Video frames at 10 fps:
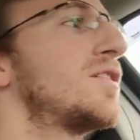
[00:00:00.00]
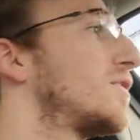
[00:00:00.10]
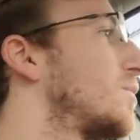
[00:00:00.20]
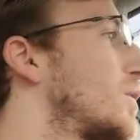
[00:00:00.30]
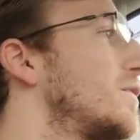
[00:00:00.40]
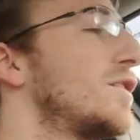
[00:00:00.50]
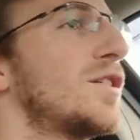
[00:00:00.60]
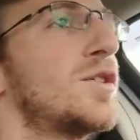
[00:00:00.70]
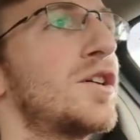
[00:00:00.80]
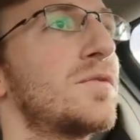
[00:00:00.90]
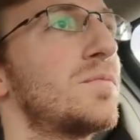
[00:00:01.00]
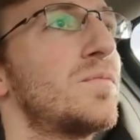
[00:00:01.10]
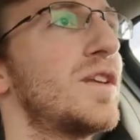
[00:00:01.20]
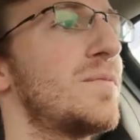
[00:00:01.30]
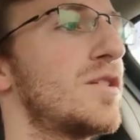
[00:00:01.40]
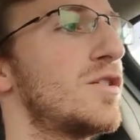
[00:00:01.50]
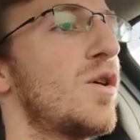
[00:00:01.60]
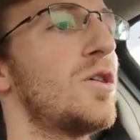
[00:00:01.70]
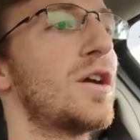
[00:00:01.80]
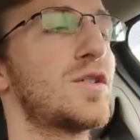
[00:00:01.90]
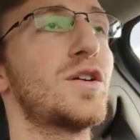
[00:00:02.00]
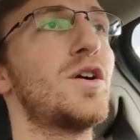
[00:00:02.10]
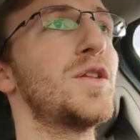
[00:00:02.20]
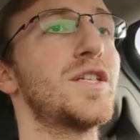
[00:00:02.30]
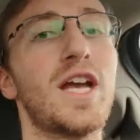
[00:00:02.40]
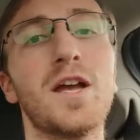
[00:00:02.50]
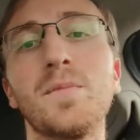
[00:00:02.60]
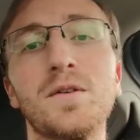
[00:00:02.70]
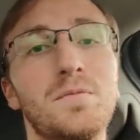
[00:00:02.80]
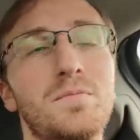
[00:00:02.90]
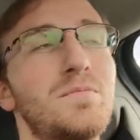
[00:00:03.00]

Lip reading: because the previous owner seemed to do all electric all the time, and